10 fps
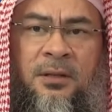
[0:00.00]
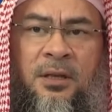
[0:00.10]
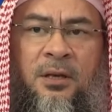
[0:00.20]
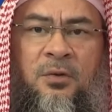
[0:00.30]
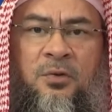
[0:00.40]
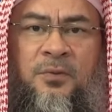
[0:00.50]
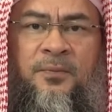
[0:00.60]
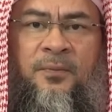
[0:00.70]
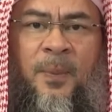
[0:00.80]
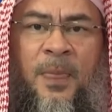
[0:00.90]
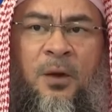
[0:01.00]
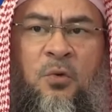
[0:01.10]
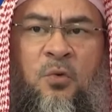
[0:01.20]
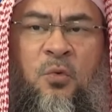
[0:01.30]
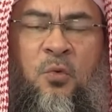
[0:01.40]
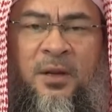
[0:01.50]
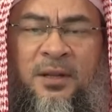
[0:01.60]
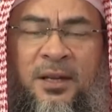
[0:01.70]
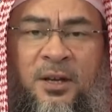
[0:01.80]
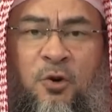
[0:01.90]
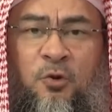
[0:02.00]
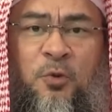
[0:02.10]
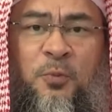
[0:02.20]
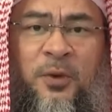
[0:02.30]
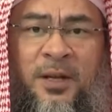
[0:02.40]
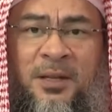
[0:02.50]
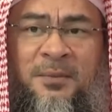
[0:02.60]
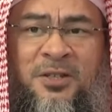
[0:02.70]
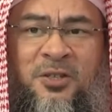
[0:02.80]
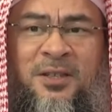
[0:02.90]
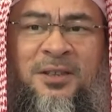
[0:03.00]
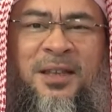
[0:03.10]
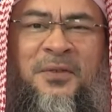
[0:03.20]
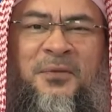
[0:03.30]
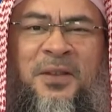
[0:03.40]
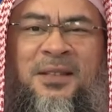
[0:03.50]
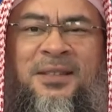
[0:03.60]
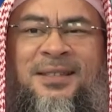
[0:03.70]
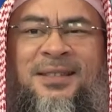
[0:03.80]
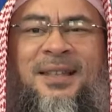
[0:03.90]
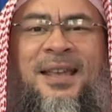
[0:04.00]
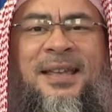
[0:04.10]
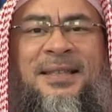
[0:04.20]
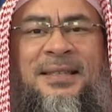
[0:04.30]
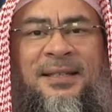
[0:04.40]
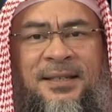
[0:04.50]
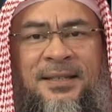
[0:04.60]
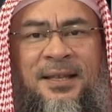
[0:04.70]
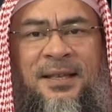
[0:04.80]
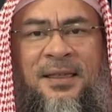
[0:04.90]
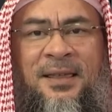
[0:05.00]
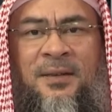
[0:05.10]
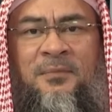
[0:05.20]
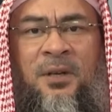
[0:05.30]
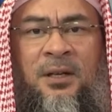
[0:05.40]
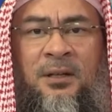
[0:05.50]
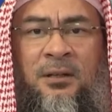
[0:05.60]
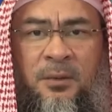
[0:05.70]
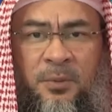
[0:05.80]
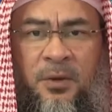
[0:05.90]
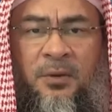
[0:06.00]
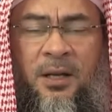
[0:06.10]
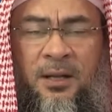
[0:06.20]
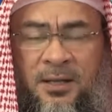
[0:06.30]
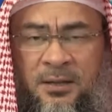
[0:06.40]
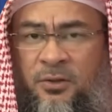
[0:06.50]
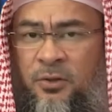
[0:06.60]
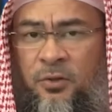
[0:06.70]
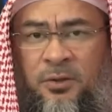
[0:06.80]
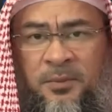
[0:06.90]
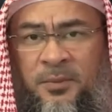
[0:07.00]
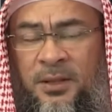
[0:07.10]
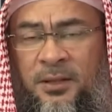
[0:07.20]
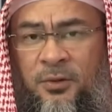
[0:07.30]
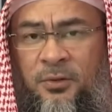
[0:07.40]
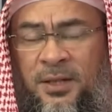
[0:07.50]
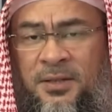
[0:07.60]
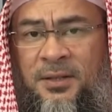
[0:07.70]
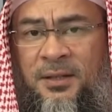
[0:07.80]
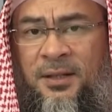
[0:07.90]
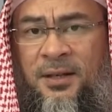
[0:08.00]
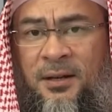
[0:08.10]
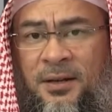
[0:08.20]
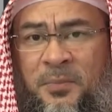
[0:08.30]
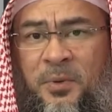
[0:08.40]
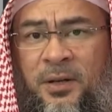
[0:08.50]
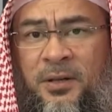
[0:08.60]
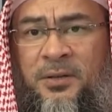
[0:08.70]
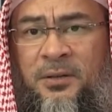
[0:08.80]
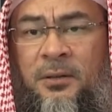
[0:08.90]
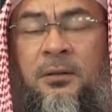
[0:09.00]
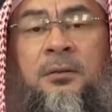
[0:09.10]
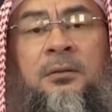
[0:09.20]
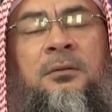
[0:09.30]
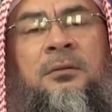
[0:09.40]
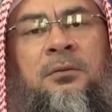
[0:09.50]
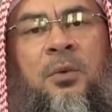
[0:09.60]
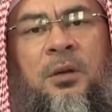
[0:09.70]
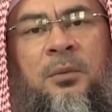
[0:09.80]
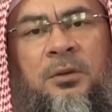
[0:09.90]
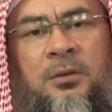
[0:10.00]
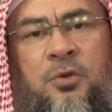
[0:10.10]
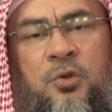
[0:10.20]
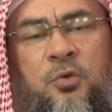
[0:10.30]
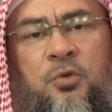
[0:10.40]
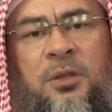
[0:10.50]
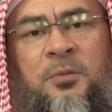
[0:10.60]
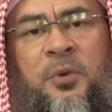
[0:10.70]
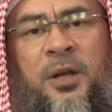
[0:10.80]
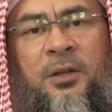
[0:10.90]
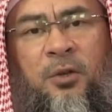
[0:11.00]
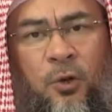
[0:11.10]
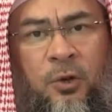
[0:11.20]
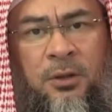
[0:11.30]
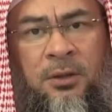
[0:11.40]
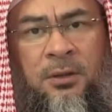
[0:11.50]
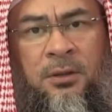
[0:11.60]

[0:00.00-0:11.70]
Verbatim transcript: Those who, when they go to pray in the masjid, they feel this laziness in them. The Prophet Allah told, them that, told us that they are hypocrites. What about those who do not pray at all?